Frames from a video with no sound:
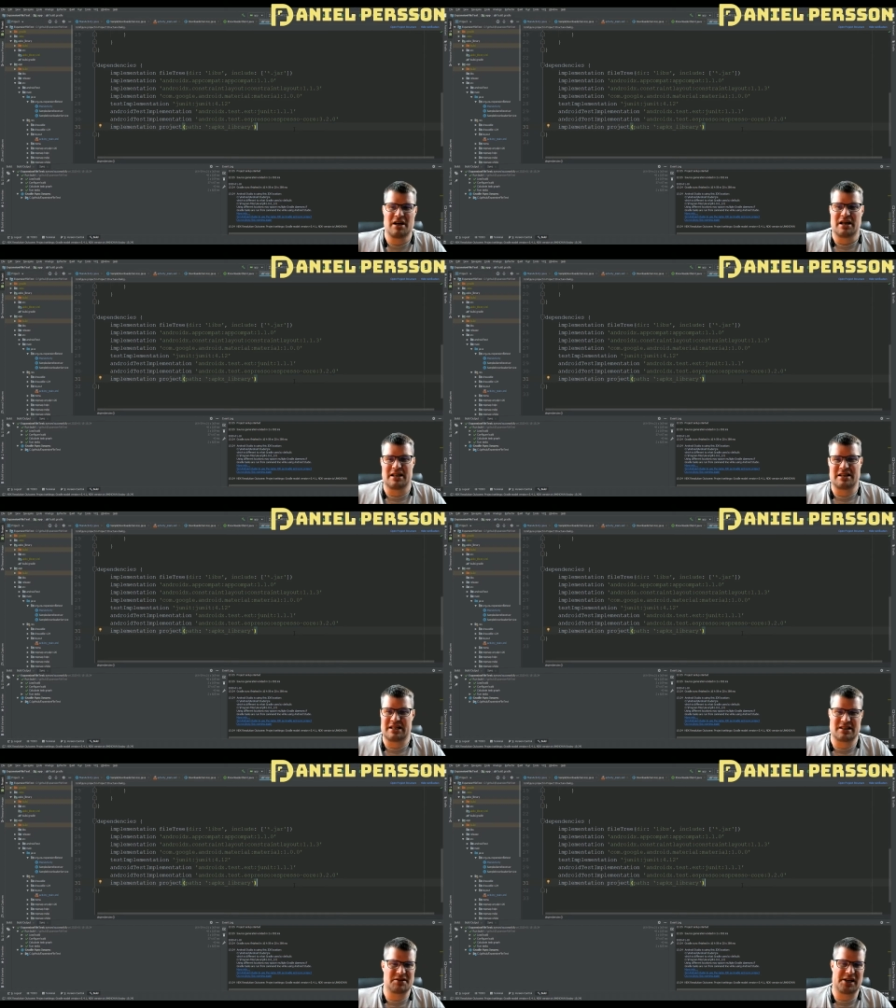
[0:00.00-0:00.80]
It
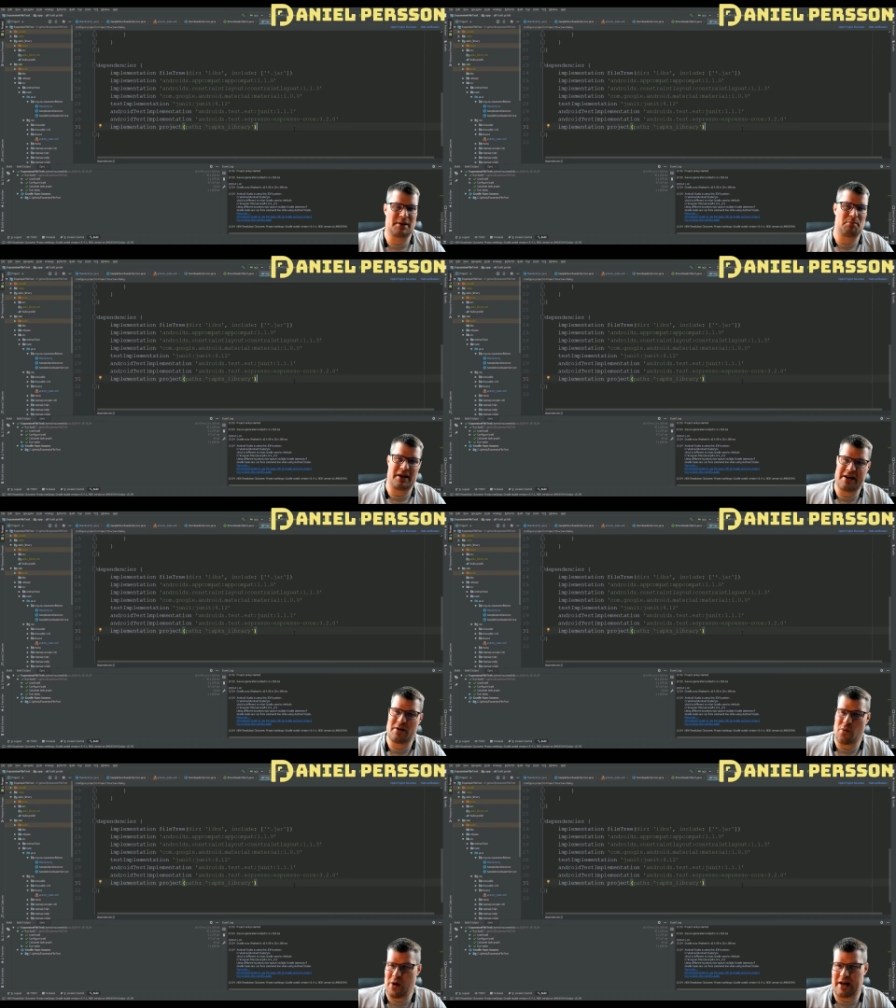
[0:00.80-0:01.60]
doesn't really play
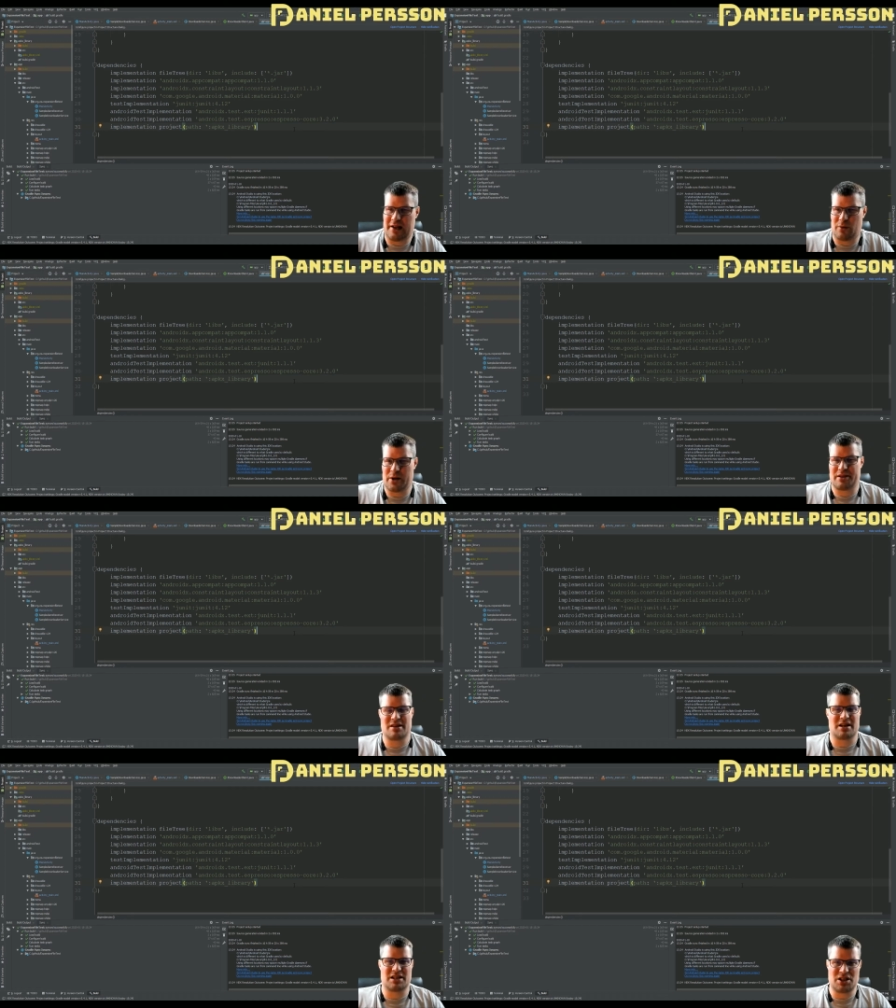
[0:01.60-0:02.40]
well with
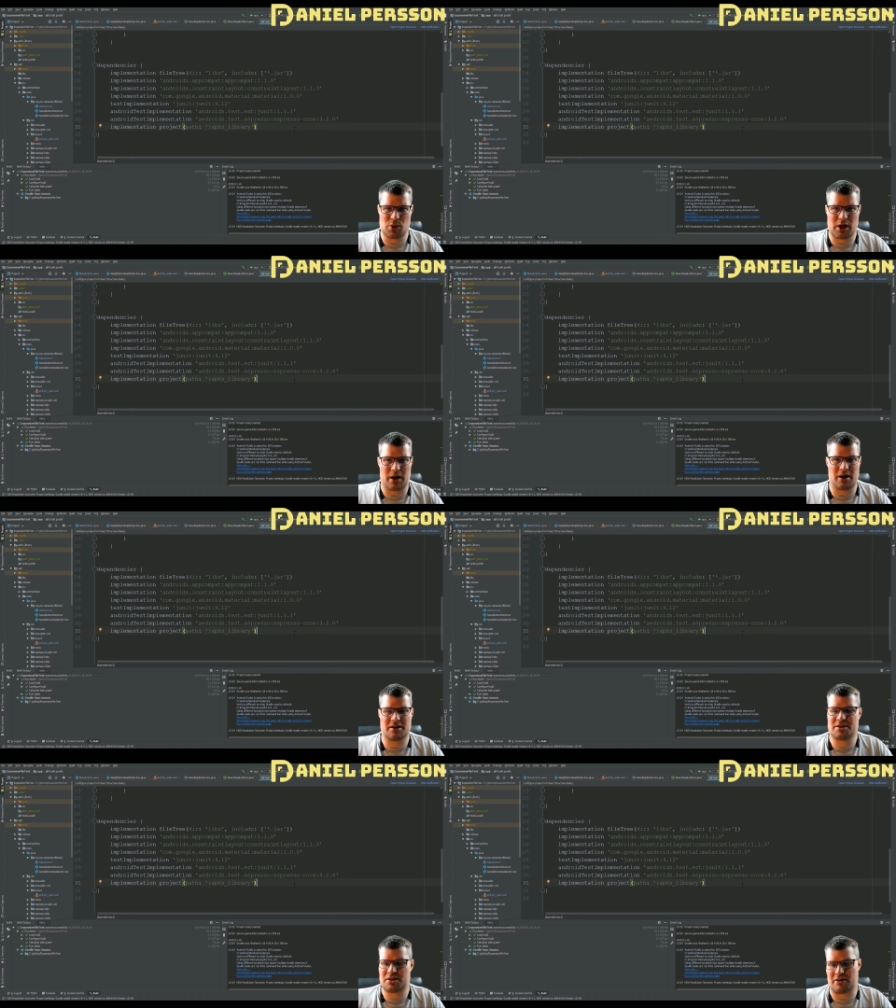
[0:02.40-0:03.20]
the new
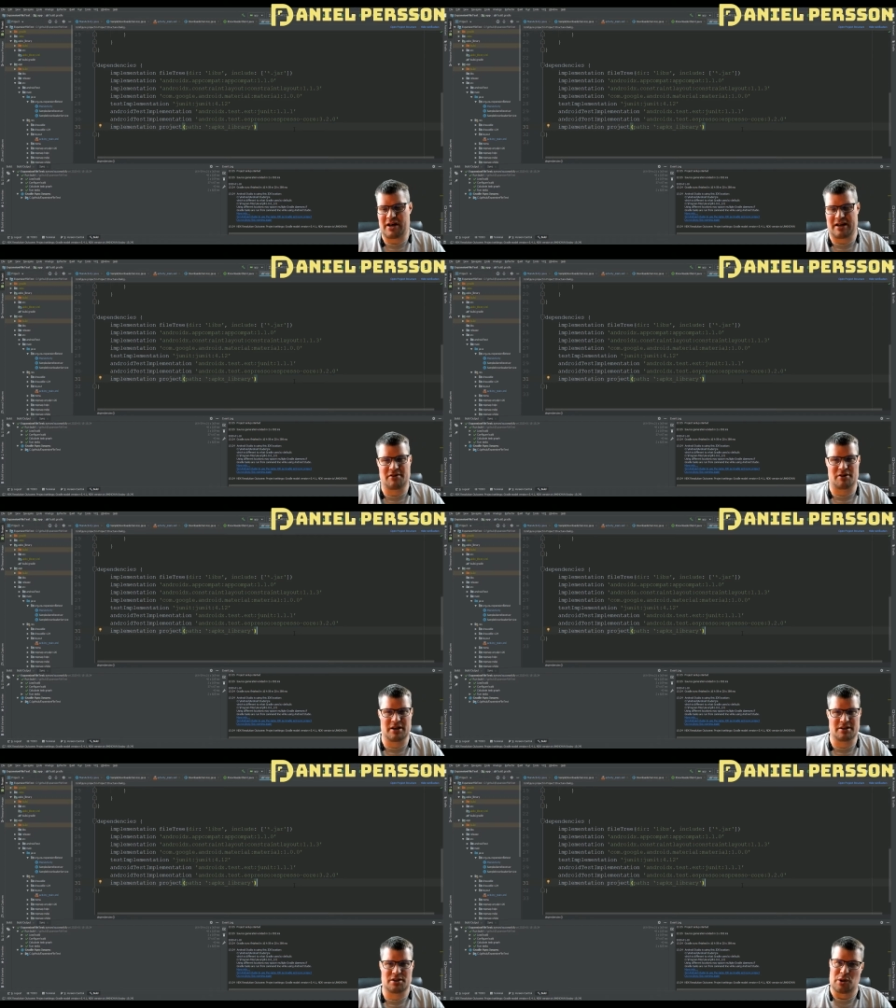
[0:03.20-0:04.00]
classes of Android
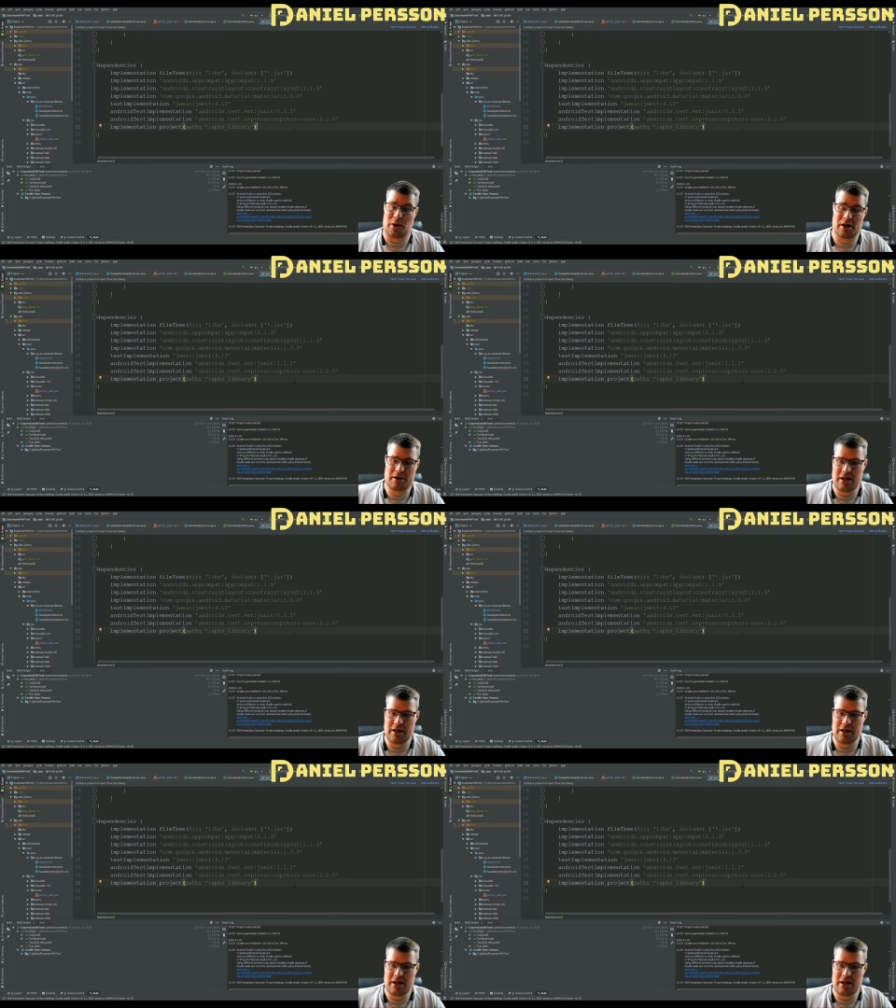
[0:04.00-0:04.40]
and so on.